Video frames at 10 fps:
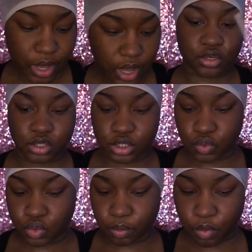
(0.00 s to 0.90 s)
I usually
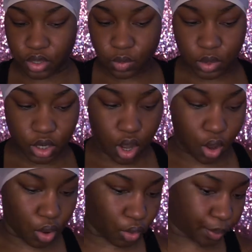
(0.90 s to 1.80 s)
use more than one
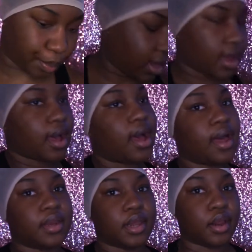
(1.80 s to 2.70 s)
comb. My
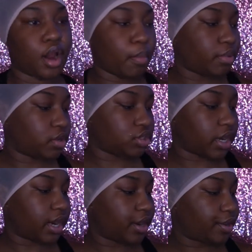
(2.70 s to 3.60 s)
Conair blow
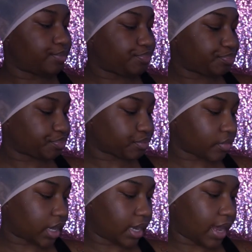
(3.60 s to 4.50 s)
dryer,
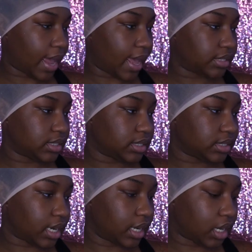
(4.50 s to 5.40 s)
it has the
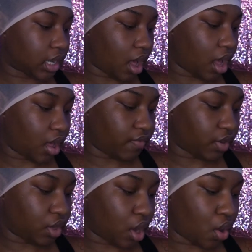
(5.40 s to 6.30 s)
setting of
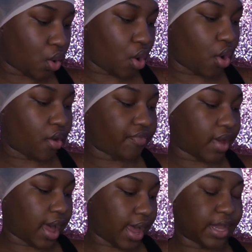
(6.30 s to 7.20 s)
low, off,
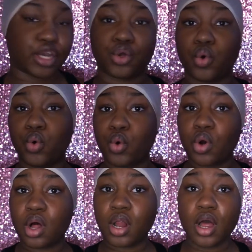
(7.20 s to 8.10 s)
high, and
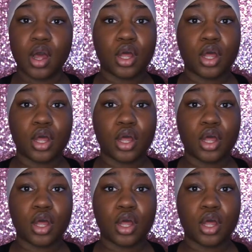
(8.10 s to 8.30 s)
cool.